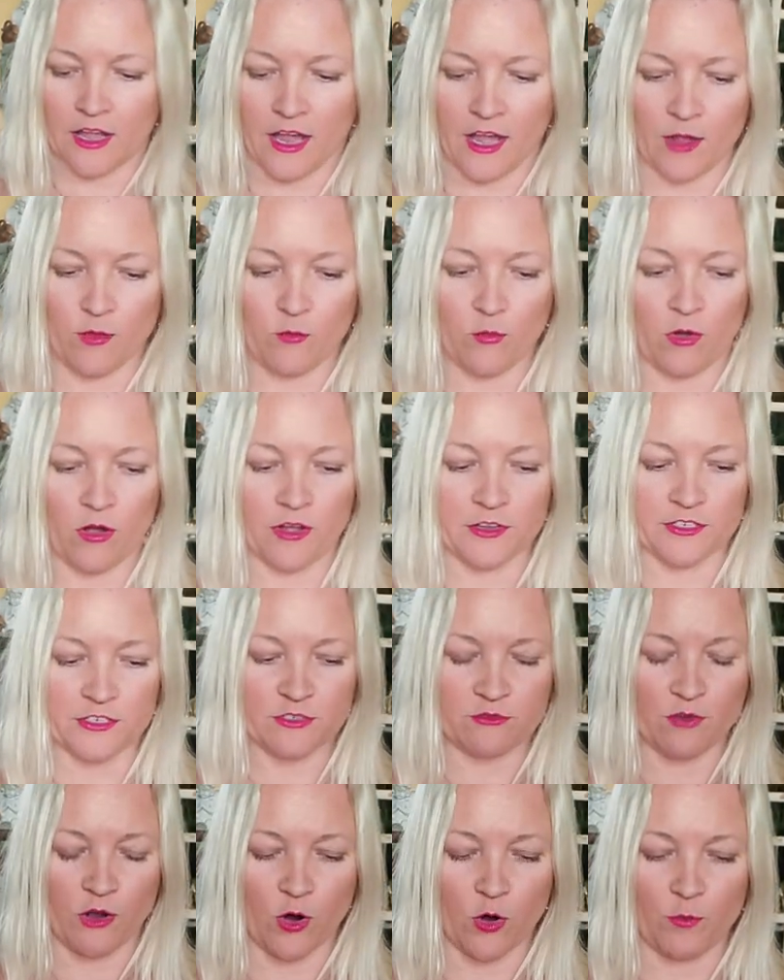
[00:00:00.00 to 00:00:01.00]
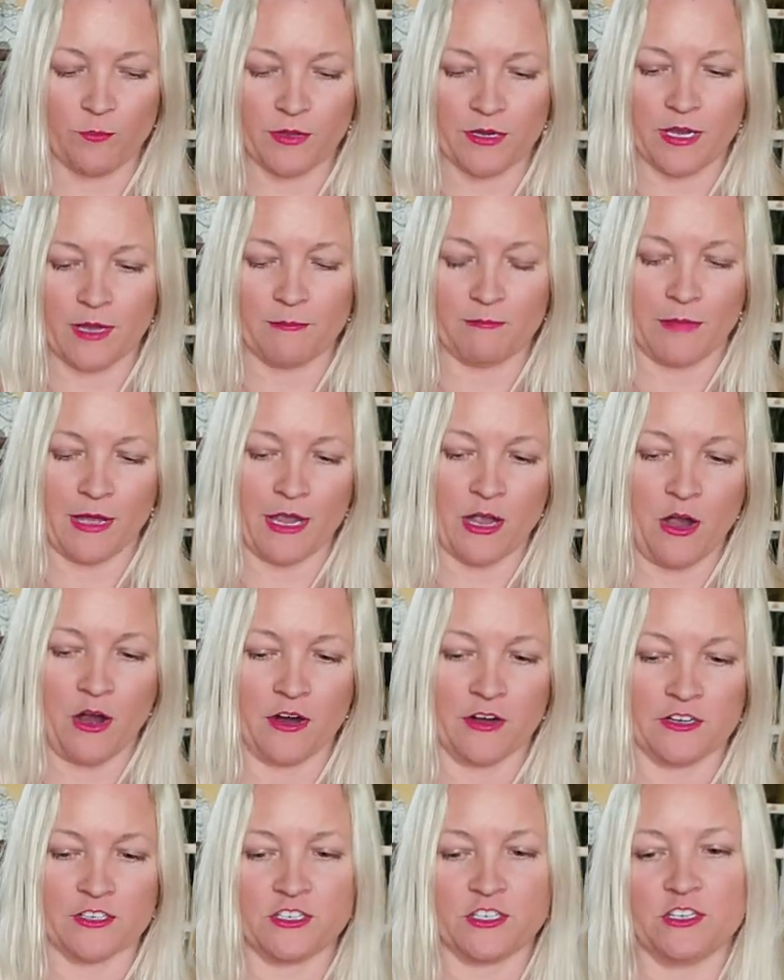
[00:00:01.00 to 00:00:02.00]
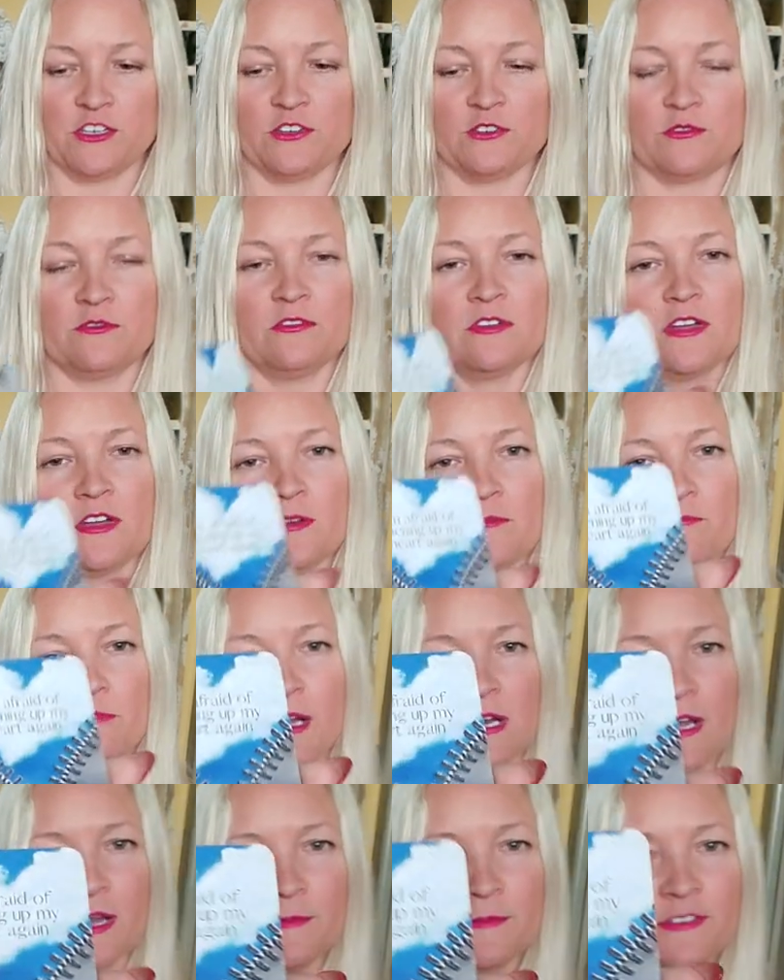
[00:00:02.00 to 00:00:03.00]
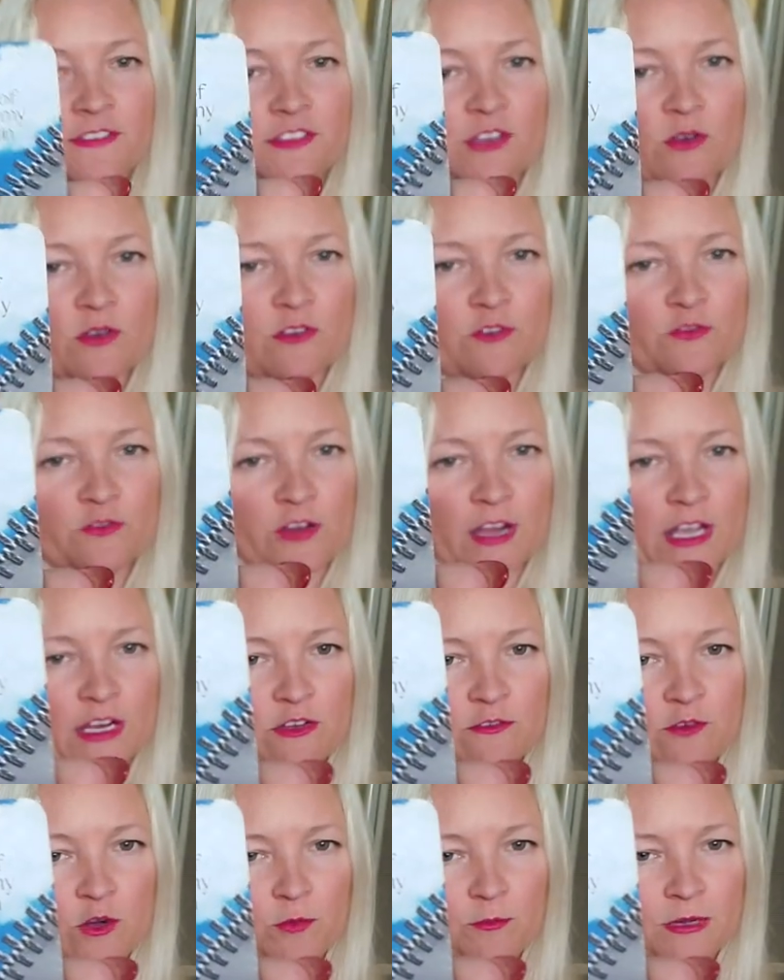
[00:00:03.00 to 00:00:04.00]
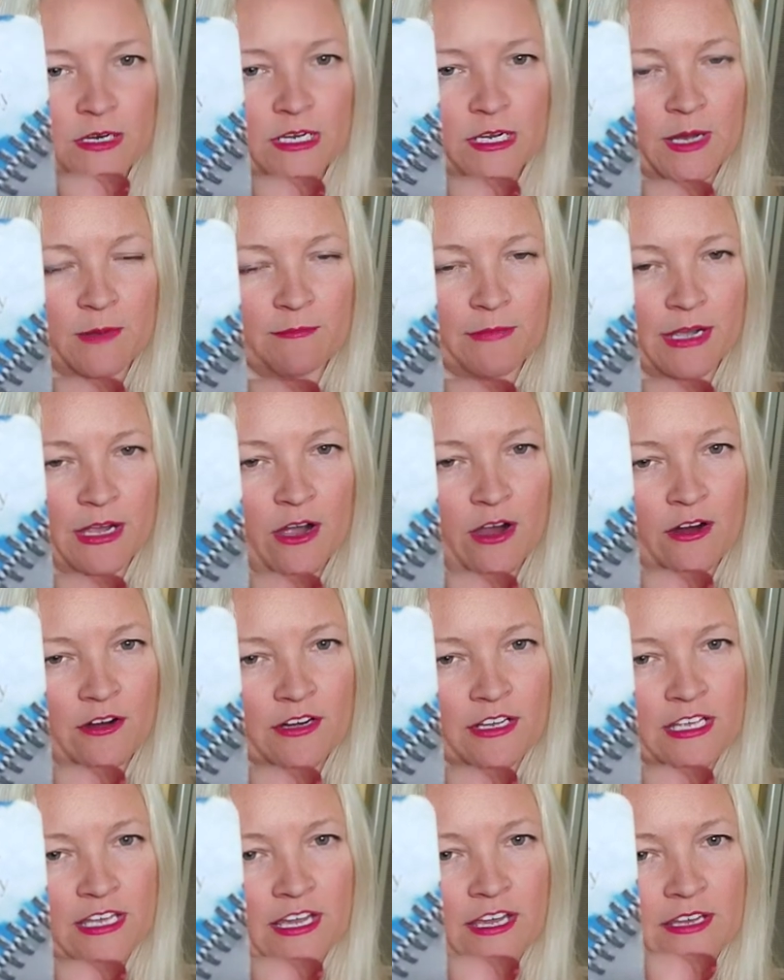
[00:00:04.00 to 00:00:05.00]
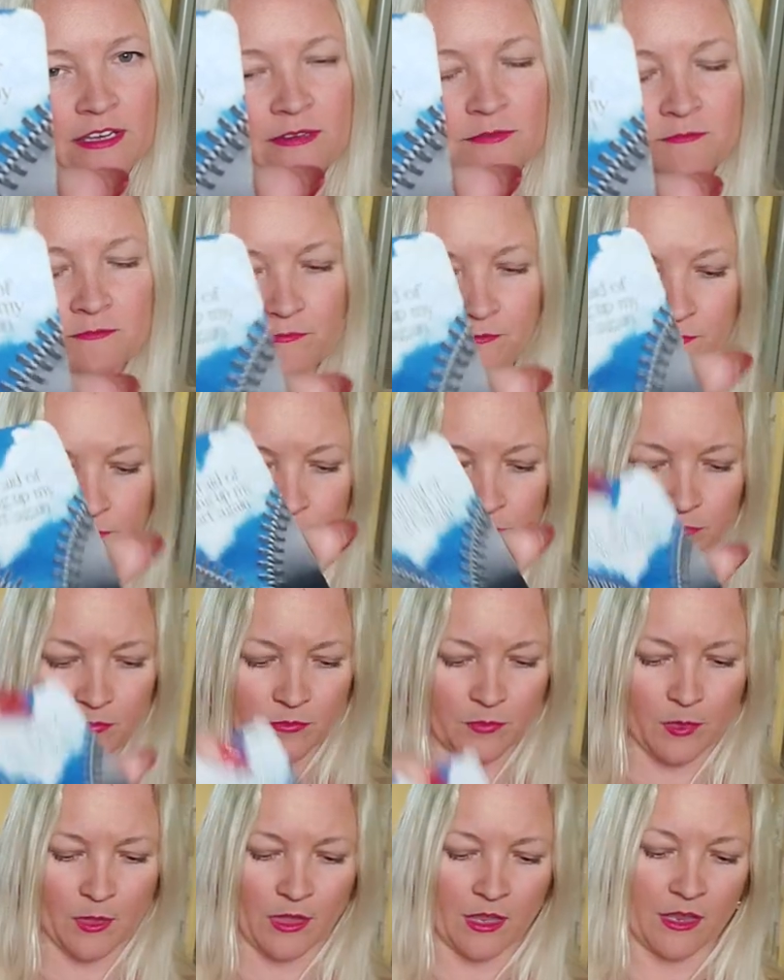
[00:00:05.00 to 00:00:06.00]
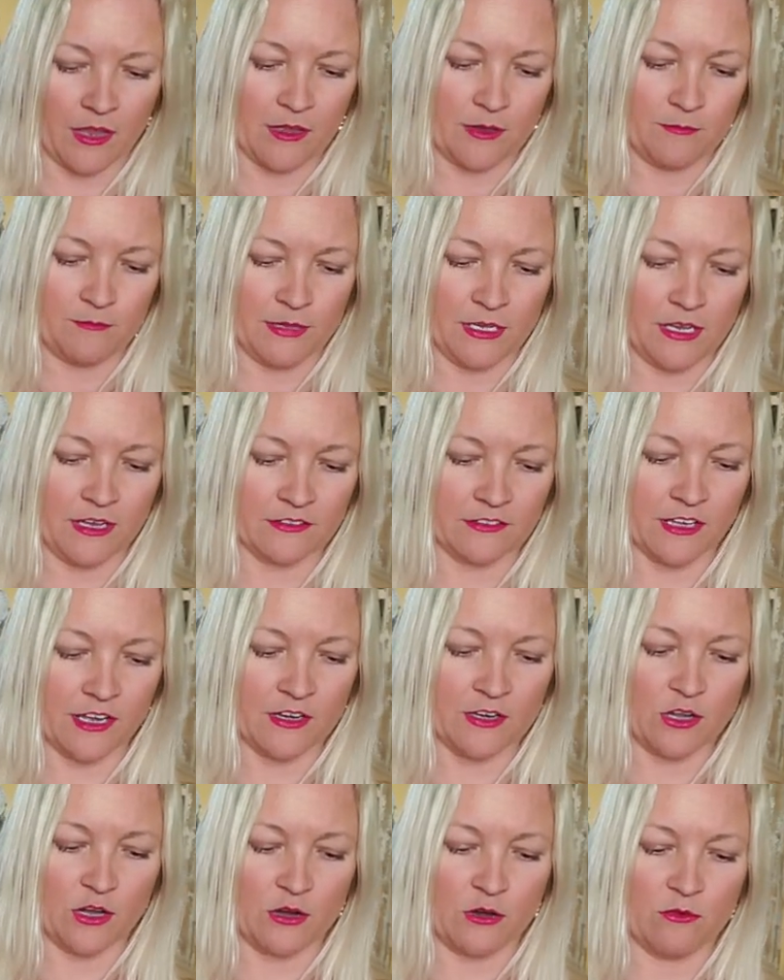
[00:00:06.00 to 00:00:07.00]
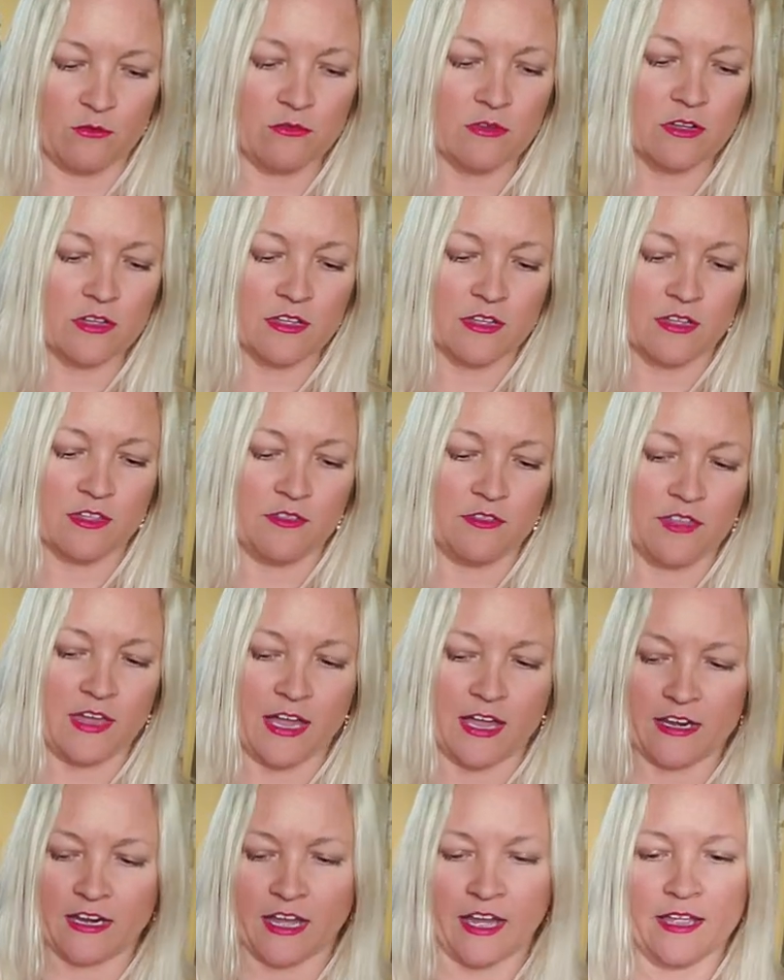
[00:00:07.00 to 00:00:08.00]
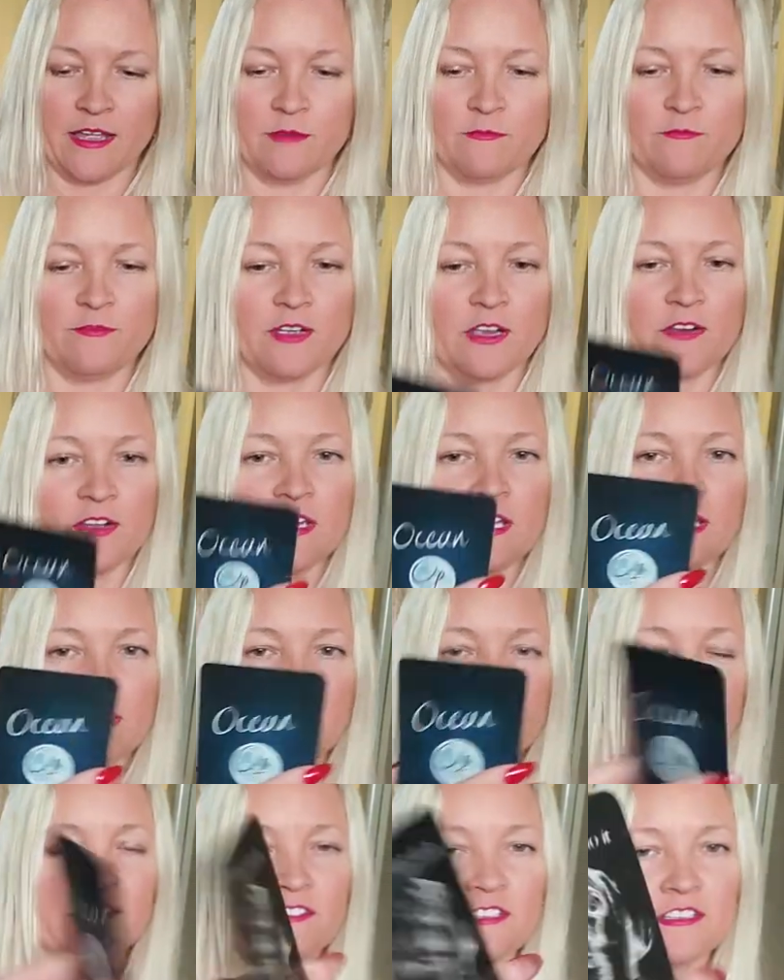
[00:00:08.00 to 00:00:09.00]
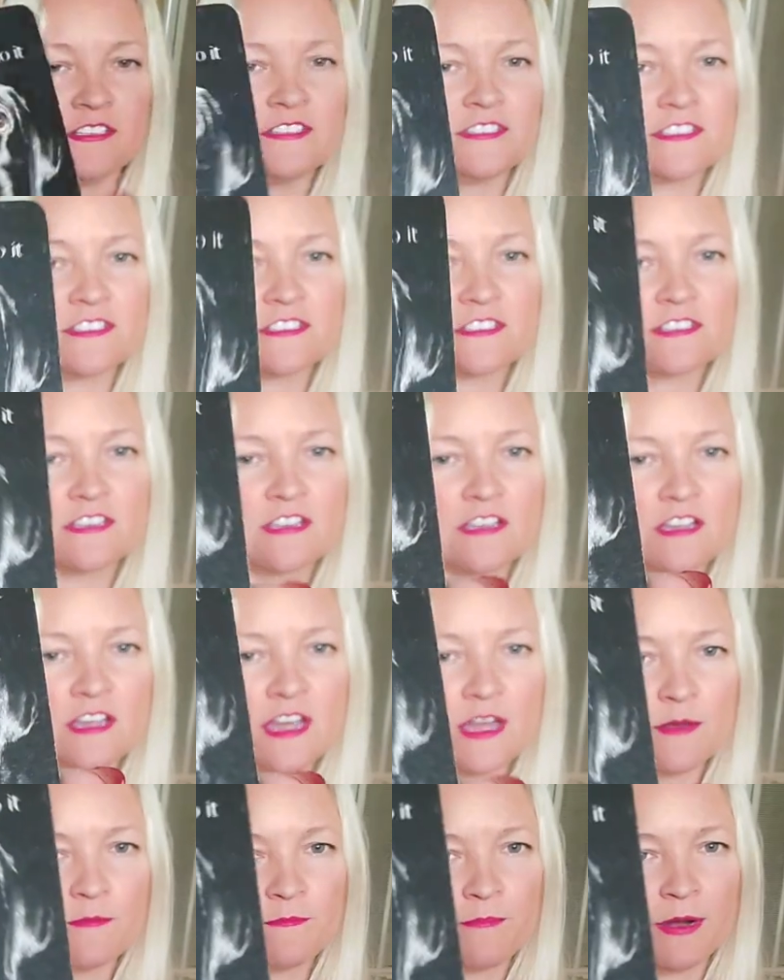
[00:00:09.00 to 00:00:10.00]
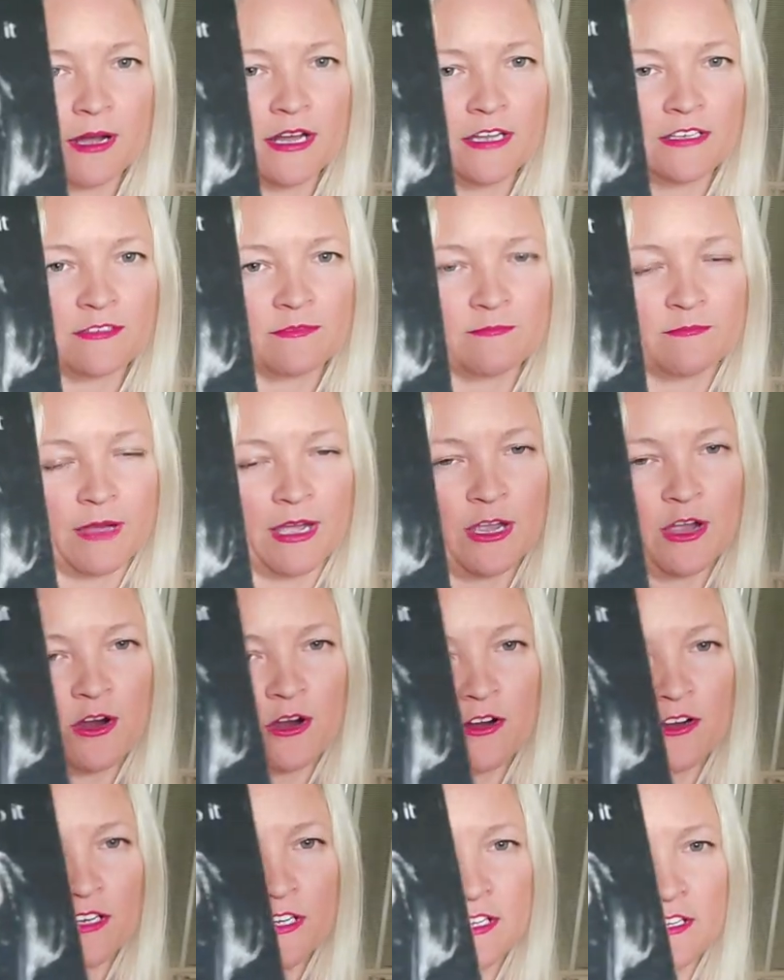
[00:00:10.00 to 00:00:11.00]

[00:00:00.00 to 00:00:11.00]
I want to open up my heart to you, but I'm so afraid of opening up my heart again because I know that I am very innocent, but my heart